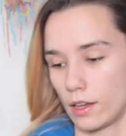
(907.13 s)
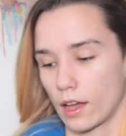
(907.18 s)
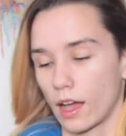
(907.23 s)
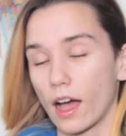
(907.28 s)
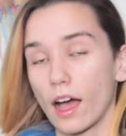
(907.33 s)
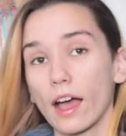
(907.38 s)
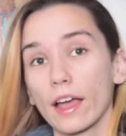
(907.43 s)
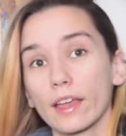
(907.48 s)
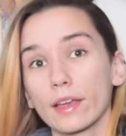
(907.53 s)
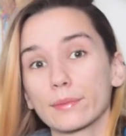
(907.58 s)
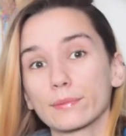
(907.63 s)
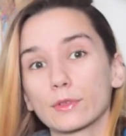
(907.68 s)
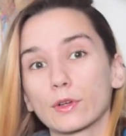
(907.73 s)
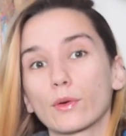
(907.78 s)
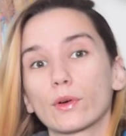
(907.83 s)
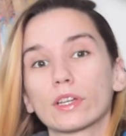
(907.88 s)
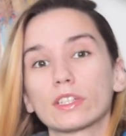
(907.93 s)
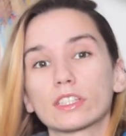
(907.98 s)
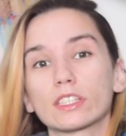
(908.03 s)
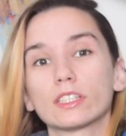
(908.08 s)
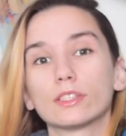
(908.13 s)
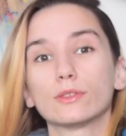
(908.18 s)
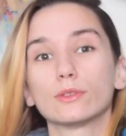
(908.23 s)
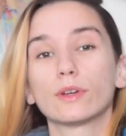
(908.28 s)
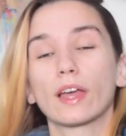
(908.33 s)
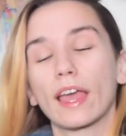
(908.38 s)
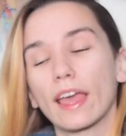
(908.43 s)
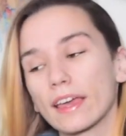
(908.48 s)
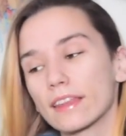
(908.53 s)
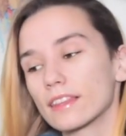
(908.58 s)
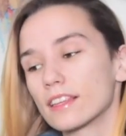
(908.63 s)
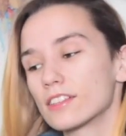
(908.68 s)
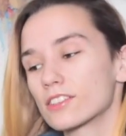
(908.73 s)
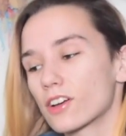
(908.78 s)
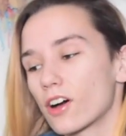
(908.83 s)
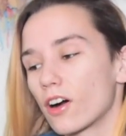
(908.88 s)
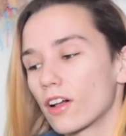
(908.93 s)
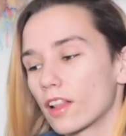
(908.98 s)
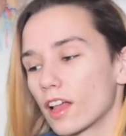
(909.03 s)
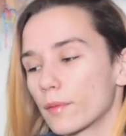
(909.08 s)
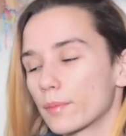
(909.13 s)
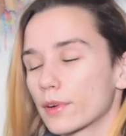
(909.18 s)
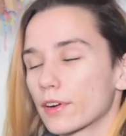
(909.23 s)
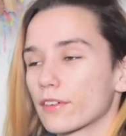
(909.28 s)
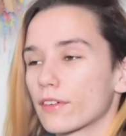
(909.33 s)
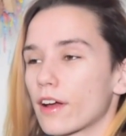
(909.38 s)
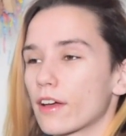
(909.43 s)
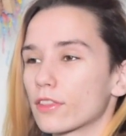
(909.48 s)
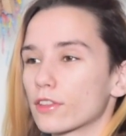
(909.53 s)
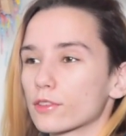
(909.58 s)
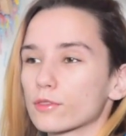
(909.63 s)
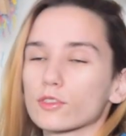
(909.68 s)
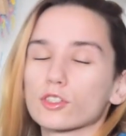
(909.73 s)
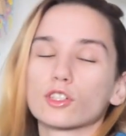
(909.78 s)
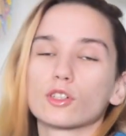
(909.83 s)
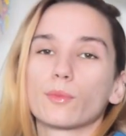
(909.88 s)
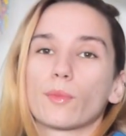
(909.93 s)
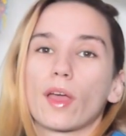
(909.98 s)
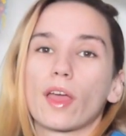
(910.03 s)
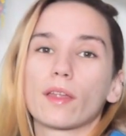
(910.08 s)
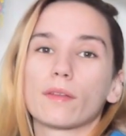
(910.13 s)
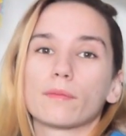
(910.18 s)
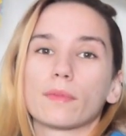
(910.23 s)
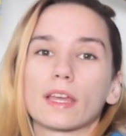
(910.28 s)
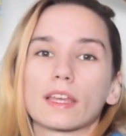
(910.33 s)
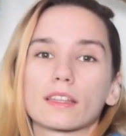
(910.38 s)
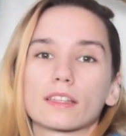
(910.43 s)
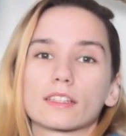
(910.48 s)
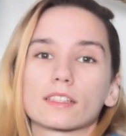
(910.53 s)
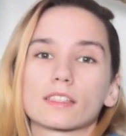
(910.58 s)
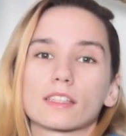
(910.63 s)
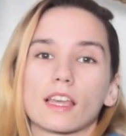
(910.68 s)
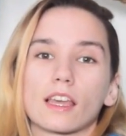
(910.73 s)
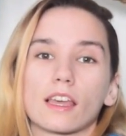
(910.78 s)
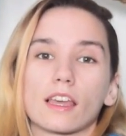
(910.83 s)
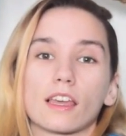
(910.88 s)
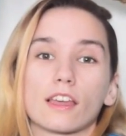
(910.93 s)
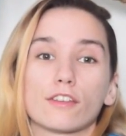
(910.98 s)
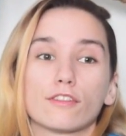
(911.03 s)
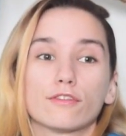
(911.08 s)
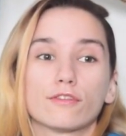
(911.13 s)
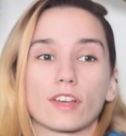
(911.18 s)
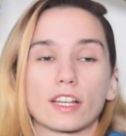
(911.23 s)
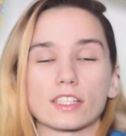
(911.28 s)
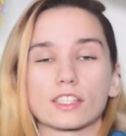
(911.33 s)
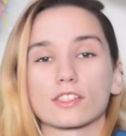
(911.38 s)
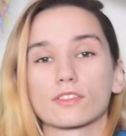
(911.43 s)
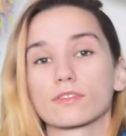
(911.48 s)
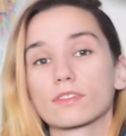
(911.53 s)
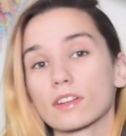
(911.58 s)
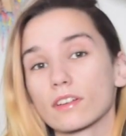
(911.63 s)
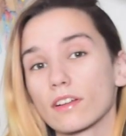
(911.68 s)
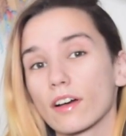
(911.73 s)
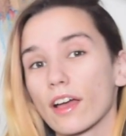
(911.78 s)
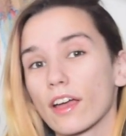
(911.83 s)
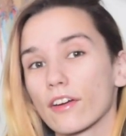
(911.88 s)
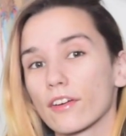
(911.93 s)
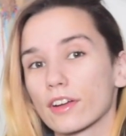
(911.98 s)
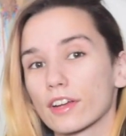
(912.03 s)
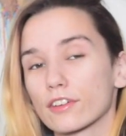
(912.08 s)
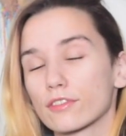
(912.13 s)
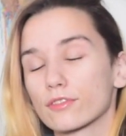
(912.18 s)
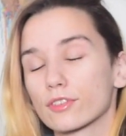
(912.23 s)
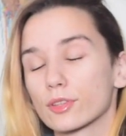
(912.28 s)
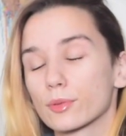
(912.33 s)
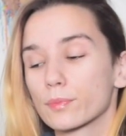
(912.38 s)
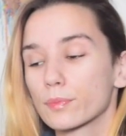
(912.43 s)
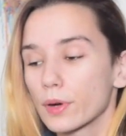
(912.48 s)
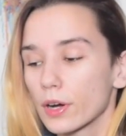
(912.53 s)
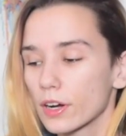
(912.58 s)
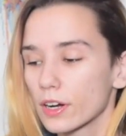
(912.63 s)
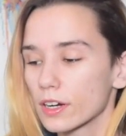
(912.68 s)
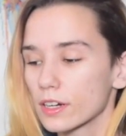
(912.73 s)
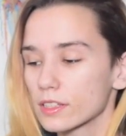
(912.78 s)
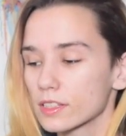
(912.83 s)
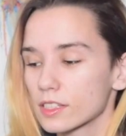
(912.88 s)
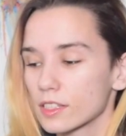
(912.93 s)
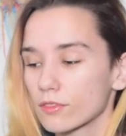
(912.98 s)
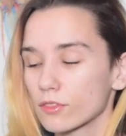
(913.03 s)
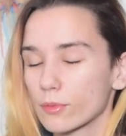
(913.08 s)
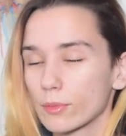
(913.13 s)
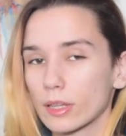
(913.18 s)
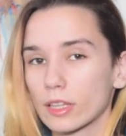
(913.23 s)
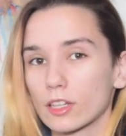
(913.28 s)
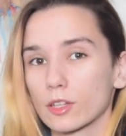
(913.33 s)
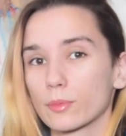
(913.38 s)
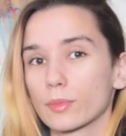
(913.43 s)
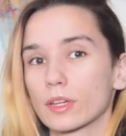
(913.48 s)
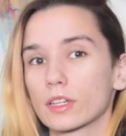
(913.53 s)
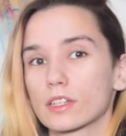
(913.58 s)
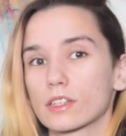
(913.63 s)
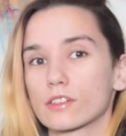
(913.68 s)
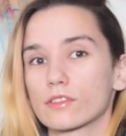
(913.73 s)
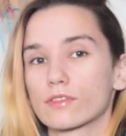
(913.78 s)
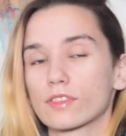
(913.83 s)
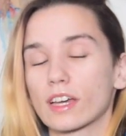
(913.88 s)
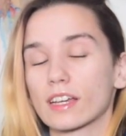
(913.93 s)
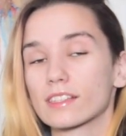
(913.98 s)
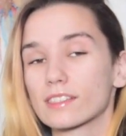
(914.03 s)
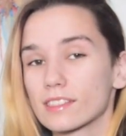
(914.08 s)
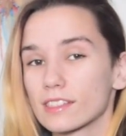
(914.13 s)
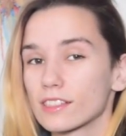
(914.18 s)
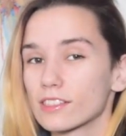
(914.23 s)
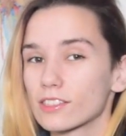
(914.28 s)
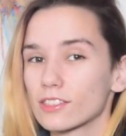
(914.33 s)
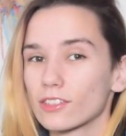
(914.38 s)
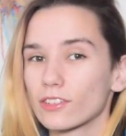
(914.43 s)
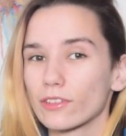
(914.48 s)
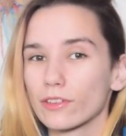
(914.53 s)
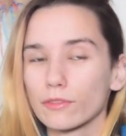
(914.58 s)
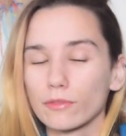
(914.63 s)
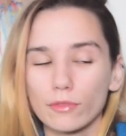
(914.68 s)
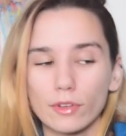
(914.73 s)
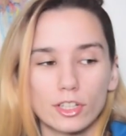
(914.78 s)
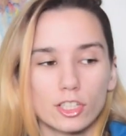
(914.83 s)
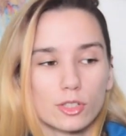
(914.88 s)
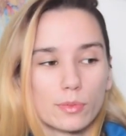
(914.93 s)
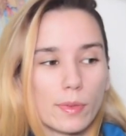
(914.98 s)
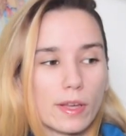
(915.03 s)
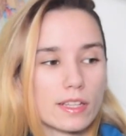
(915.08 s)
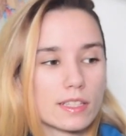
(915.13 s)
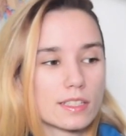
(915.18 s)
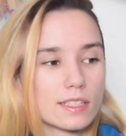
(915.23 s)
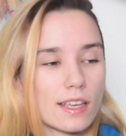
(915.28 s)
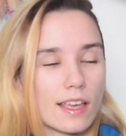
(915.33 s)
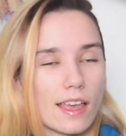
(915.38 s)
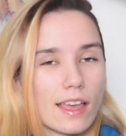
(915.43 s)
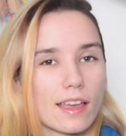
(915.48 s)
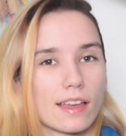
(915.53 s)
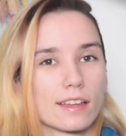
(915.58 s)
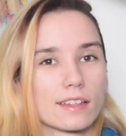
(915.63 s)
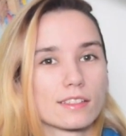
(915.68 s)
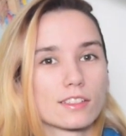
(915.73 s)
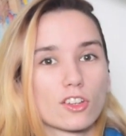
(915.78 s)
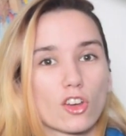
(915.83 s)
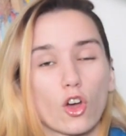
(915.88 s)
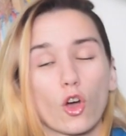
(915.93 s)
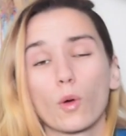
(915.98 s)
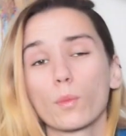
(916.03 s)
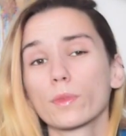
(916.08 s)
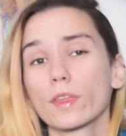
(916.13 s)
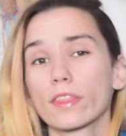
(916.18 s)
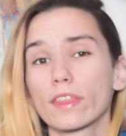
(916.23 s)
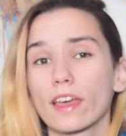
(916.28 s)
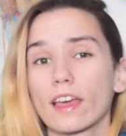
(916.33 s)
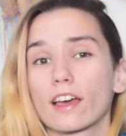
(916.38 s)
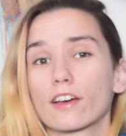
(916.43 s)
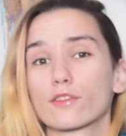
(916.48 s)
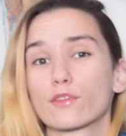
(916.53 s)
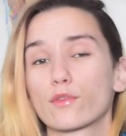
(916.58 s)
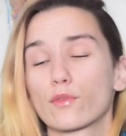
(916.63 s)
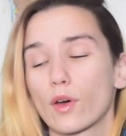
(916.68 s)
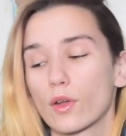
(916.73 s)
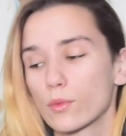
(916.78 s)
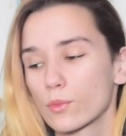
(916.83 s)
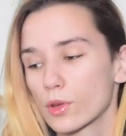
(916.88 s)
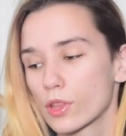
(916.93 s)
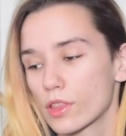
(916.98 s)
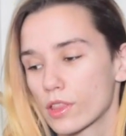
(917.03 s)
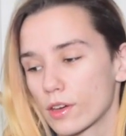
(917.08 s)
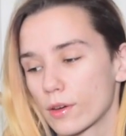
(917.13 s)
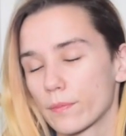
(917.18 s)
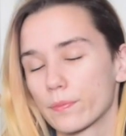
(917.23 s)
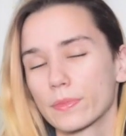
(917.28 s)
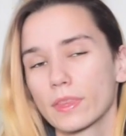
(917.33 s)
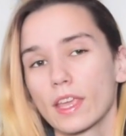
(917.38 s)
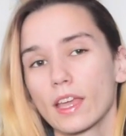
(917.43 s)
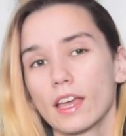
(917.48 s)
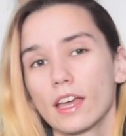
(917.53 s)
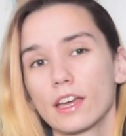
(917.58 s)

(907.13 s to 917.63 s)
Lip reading: I am going to hang these all up around the room and make this a festive little area for the birds, give them a little bit of that seasonal enrichment, and hope that they have fun with them.